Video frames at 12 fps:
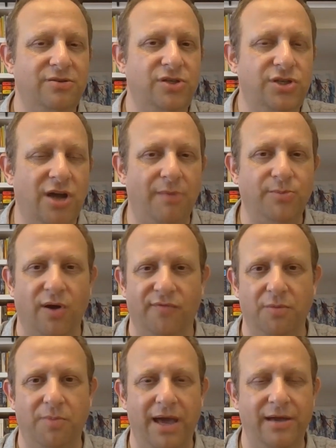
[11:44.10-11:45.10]
jumped off
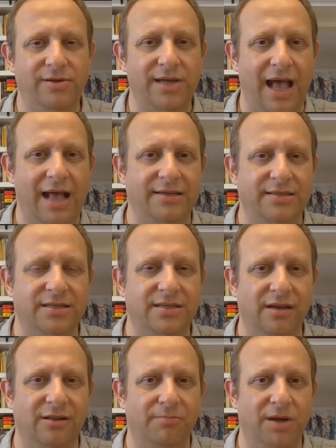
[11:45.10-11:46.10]
the page as the
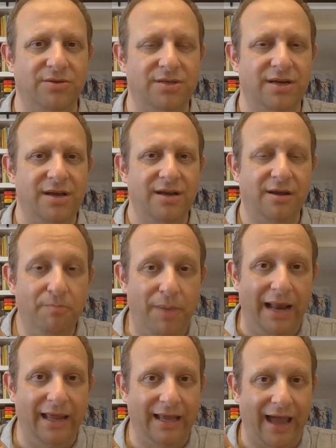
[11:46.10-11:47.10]
single most
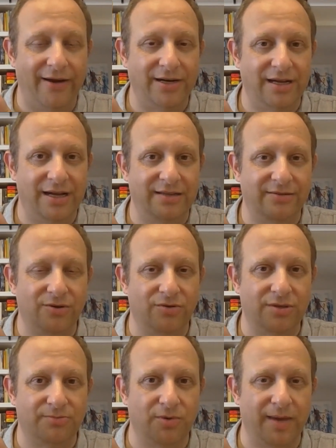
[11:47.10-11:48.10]
compelling character. As of
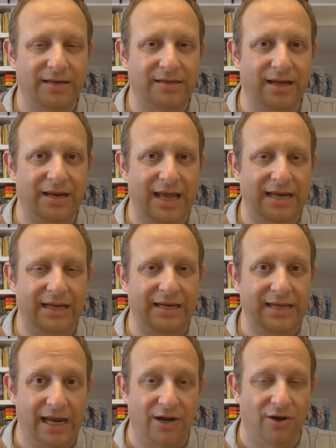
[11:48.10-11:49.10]
course I'm talking about Lady
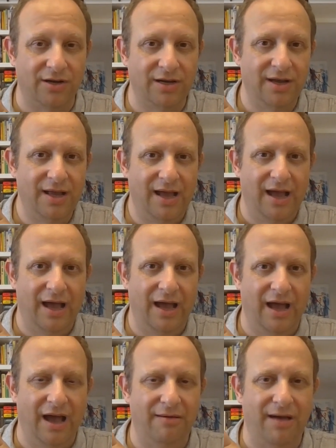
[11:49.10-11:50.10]
Dedlock,
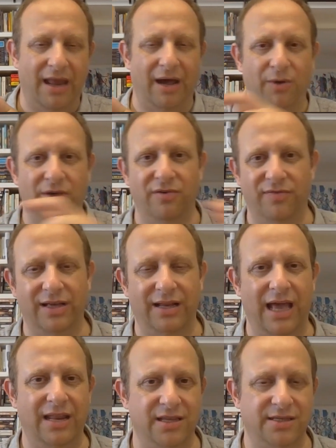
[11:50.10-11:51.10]
and I won't reveal
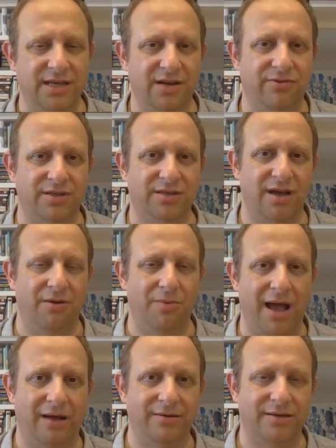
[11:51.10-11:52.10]
any of the secrets
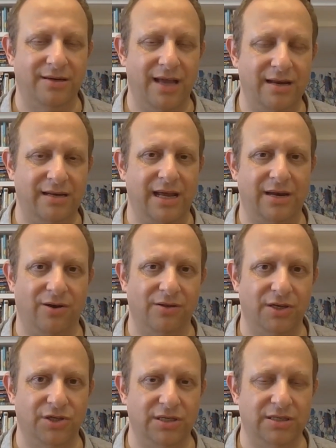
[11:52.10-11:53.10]
around Lady Dedlock
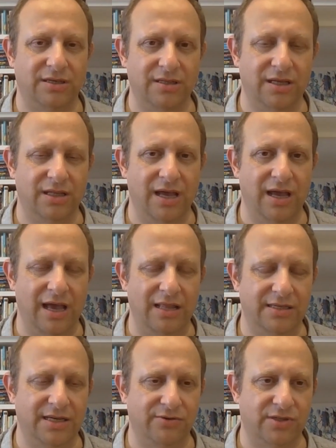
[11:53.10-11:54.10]
that she's any
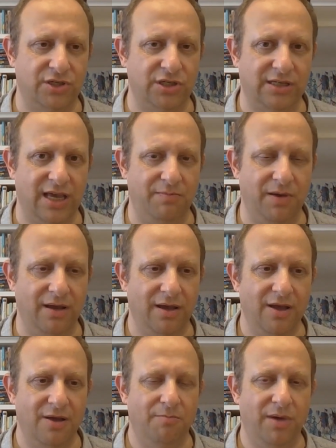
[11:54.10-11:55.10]
the secrets that she's keeping,
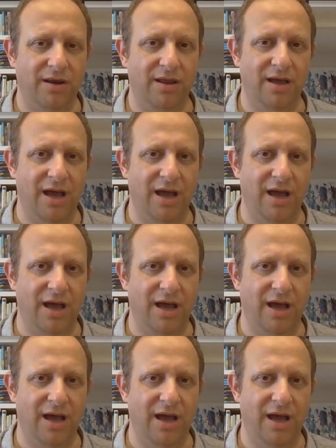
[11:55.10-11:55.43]
but